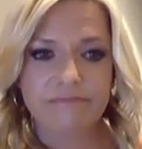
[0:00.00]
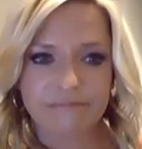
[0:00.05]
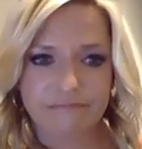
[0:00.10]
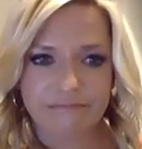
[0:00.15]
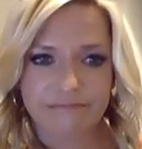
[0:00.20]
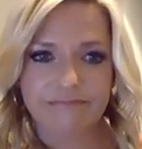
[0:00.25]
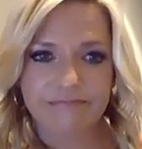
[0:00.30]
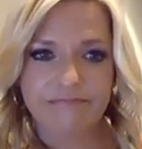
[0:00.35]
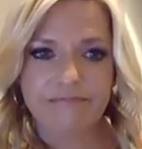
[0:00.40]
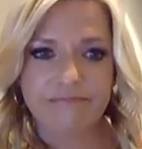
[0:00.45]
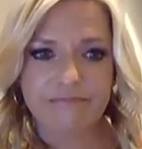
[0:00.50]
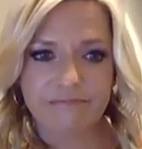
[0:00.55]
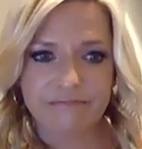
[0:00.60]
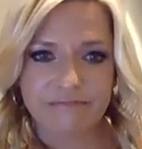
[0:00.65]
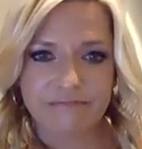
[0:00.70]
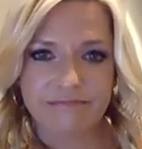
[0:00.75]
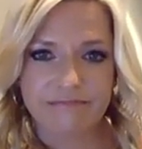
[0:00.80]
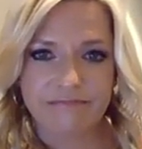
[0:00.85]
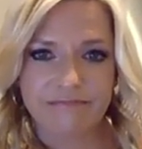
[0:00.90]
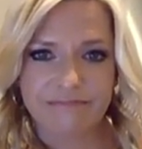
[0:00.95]

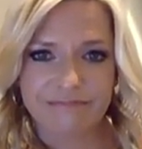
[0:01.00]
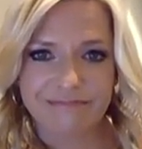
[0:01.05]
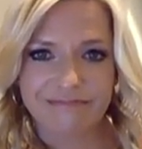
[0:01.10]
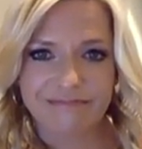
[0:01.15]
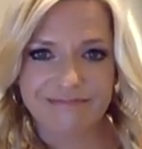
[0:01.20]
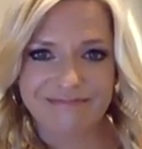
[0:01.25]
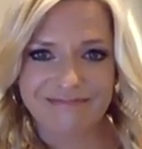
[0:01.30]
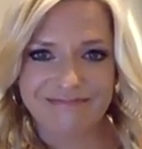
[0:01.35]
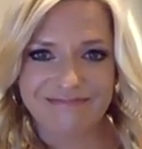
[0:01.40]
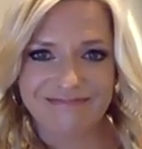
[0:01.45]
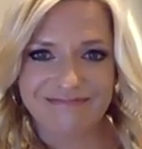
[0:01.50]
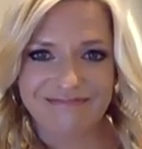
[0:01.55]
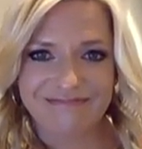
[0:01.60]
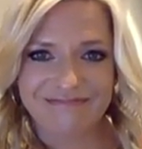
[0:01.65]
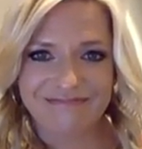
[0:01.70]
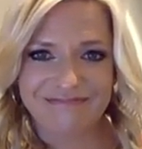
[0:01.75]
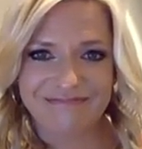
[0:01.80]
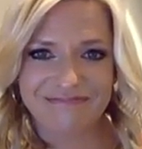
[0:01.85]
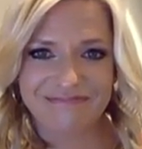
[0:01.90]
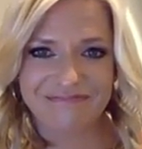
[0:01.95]

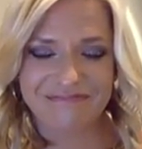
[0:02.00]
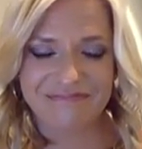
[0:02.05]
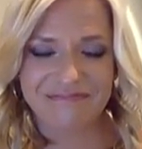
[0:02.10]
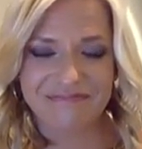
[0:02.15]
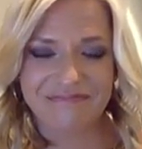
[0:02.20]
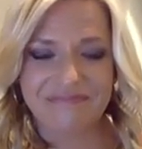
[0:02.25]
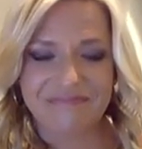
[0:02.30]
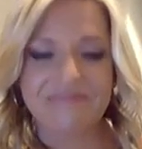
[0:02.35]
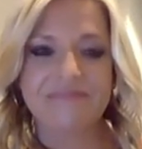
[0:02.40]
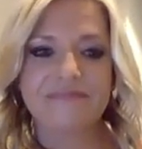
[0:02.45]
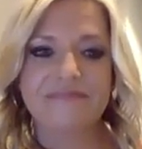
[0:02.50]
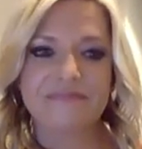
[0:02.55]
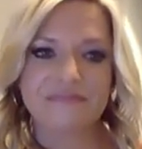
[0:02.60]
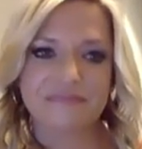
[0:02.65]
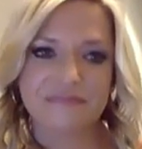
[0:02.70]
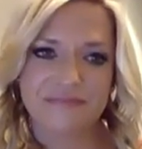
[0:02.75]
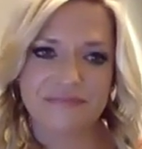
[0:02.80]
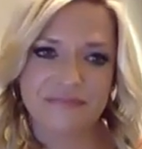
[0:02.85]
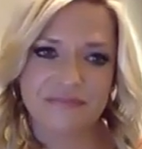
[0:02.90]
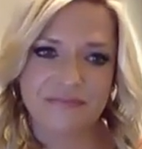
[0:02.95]

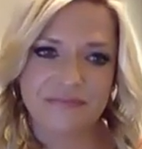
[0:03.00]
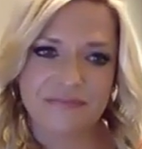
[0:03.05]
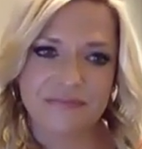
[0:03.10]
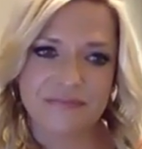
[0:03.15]
This person isn't speaking.